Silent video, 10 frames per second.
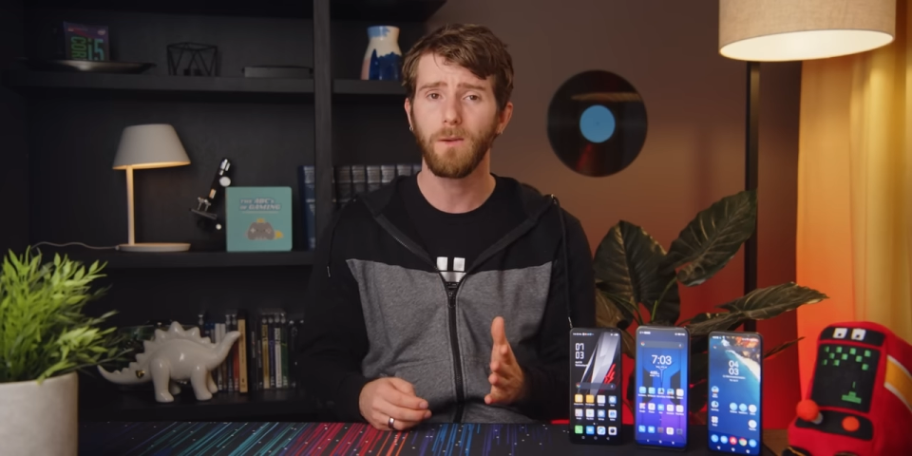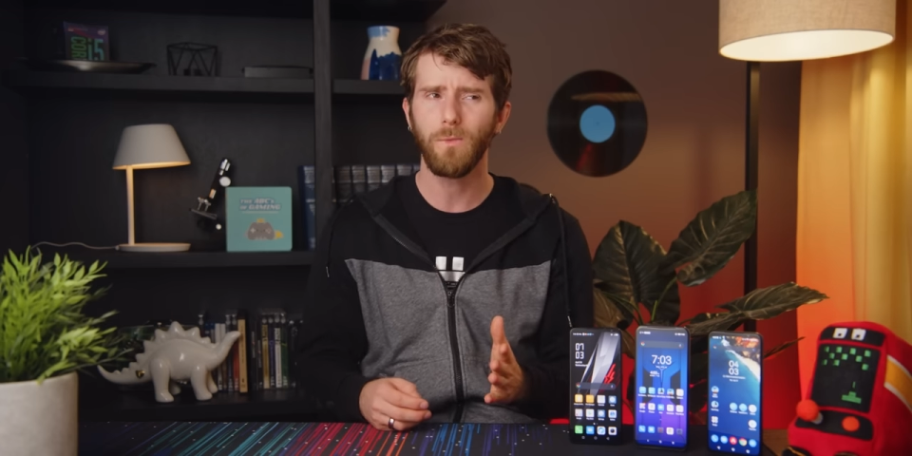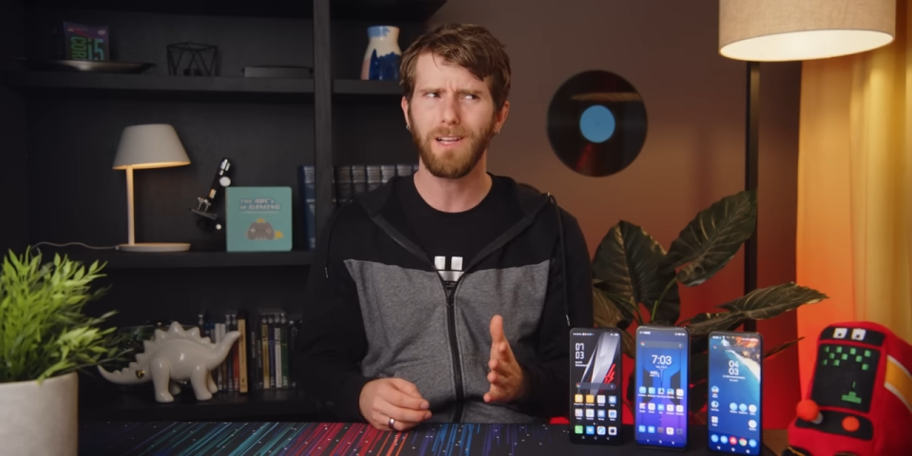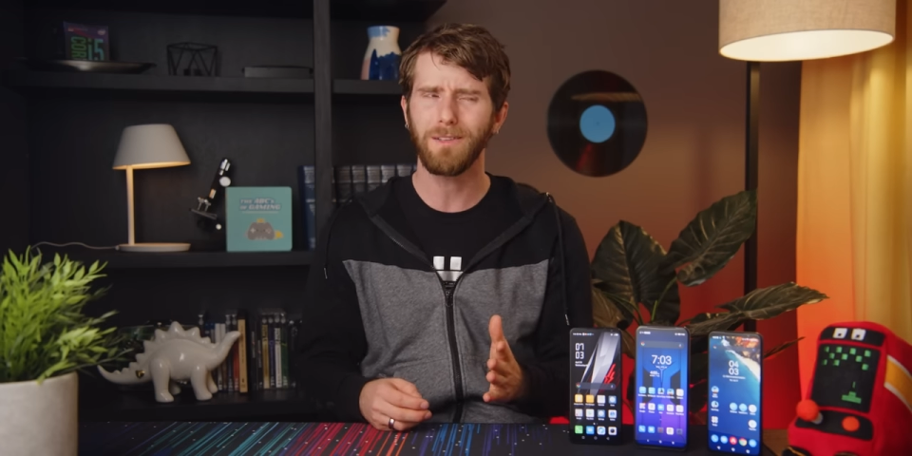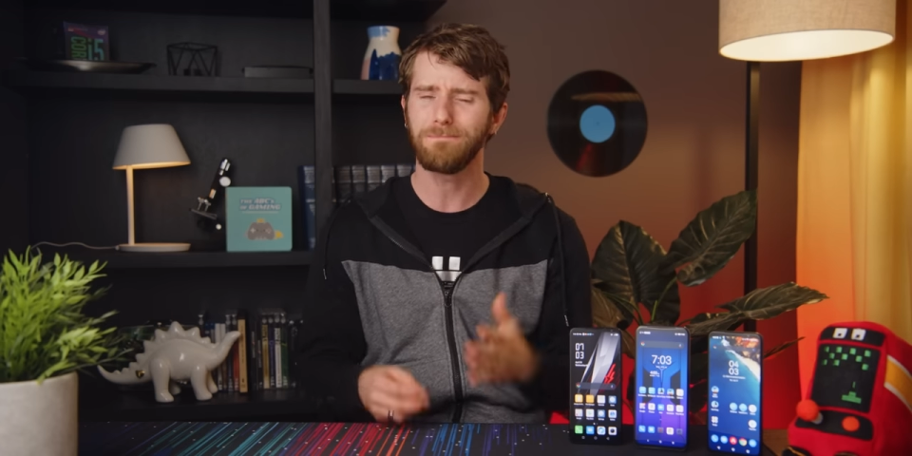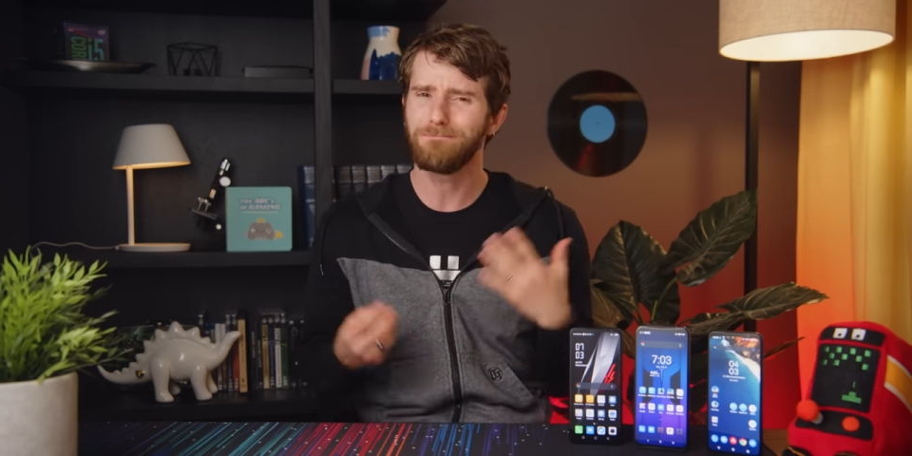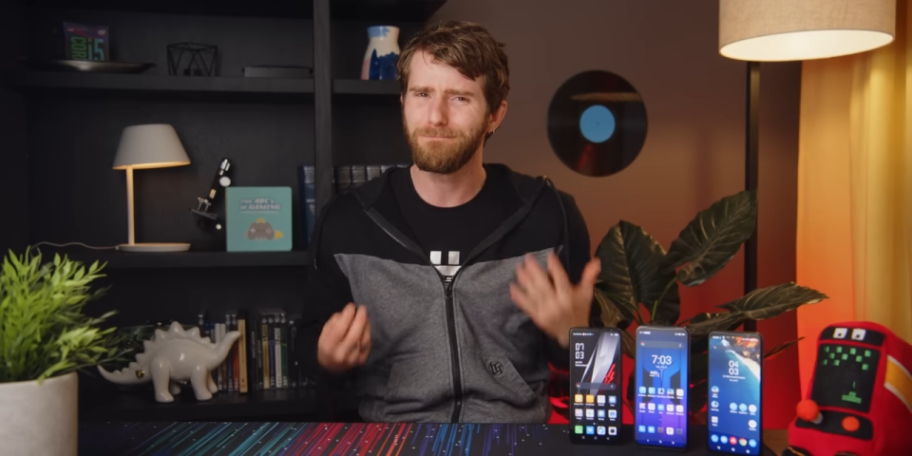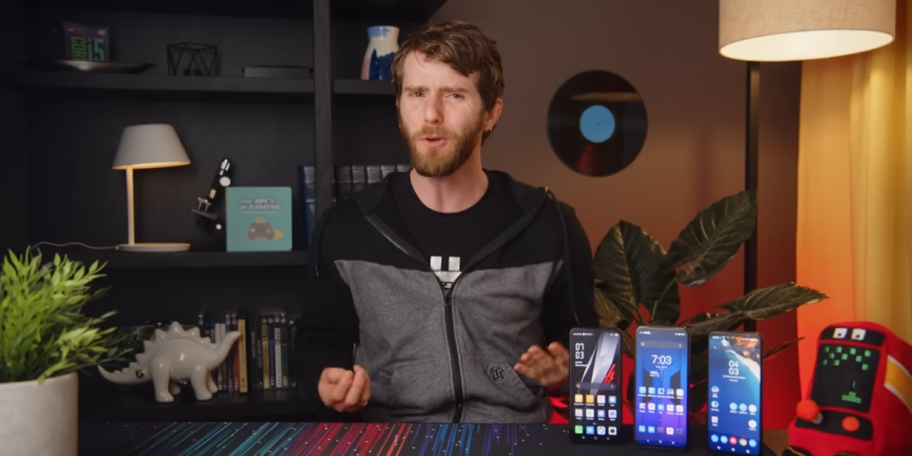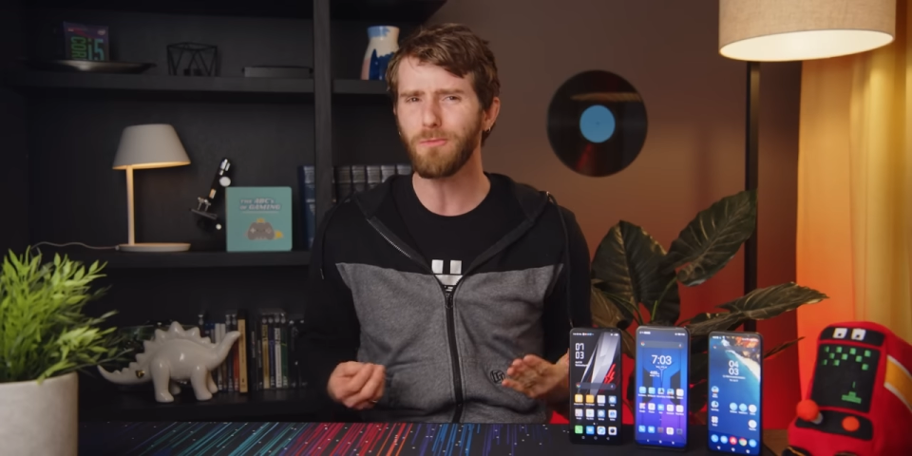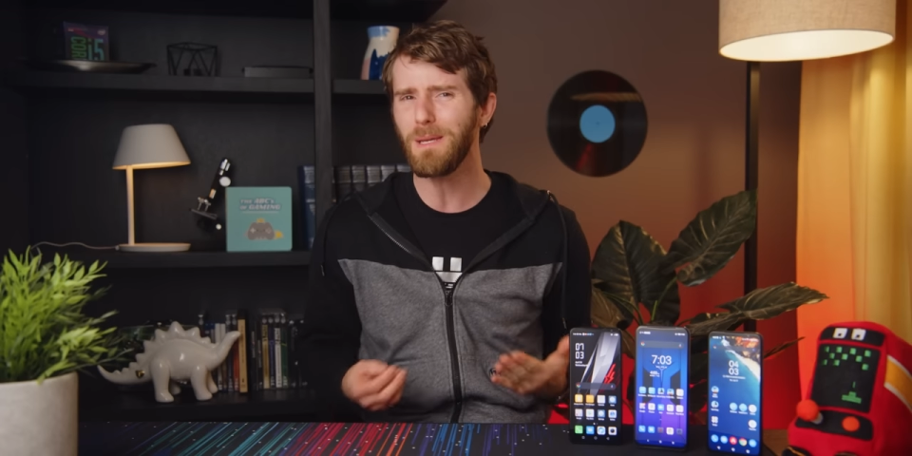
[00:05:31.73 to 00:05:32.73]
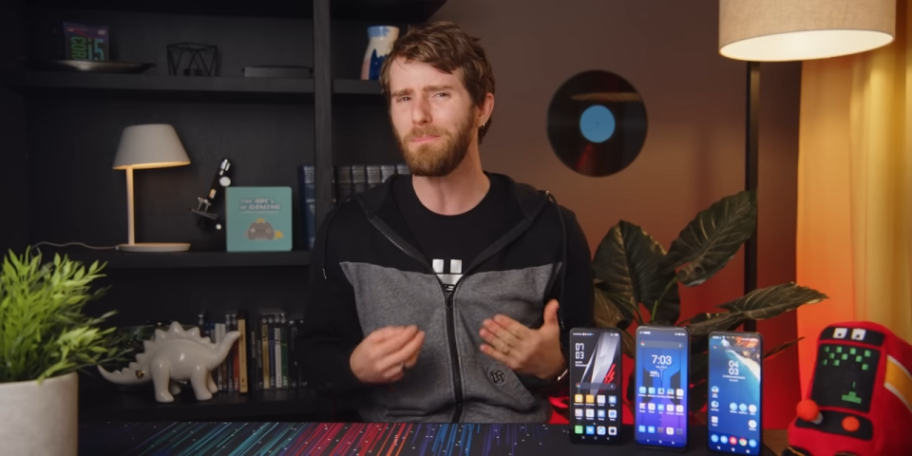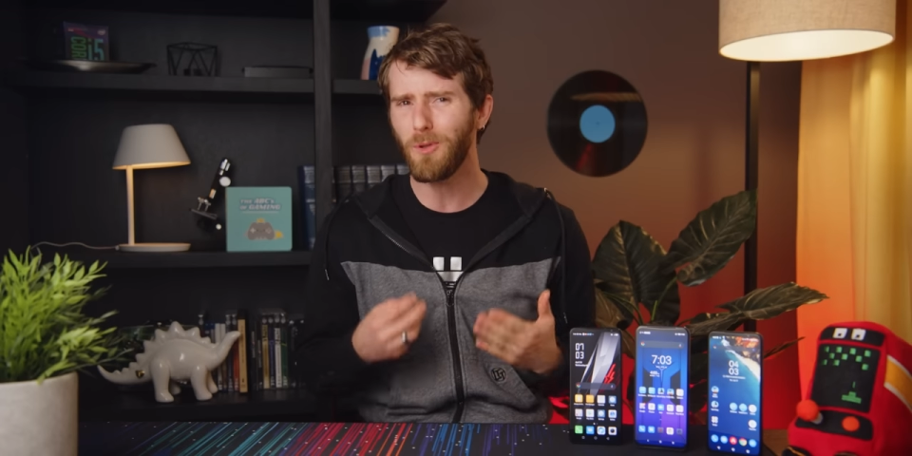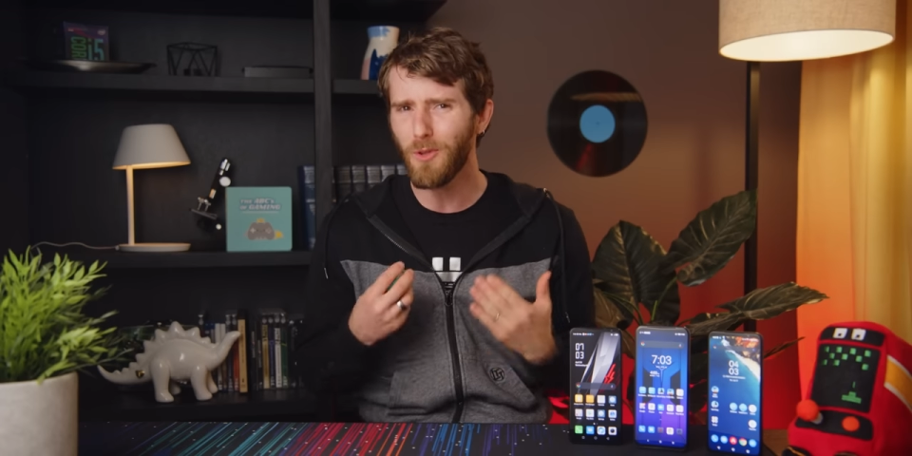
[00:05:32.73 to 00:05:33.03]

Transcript: Well, most people